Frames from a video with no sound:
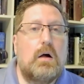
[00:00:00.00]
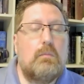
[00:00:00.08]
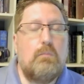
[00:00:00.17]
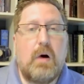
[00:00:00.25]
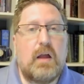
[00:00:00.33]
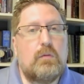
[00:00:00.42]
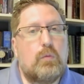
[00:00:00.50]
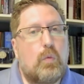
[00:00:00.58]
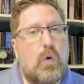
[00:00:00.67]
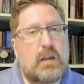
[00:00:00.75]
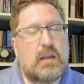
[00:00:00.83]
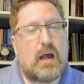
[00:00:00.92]
But
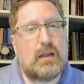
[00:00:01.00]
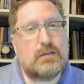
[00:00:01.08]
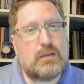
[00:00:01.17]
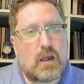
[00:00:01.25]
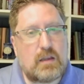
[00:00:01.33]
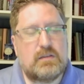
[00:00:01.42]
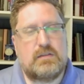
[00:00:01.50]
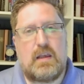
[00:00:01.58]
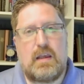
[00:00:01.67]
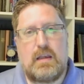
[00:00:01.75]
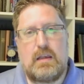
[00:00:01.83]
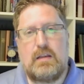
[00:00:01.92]
what God does
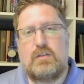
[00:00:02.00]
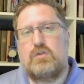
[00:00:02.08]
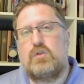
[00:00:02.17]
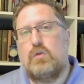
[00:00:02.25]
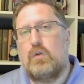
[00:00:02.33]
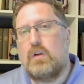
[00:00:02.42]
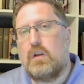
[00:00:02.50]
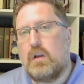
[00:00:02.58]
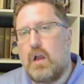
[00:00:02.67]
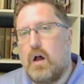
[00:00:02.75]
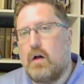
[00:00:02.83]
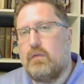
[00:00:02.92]
say is to
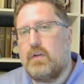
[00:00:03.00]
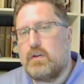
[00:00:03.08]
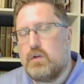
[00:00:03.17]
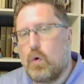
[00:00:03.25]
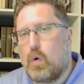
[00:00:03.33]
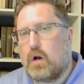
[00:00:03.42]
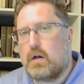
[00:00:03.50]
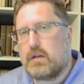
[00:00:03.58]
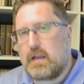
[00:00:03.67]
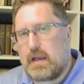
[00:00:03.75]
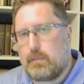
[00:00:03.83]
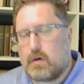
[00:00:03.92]
love your
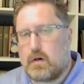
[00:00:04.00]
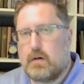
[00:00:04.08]
neighbor.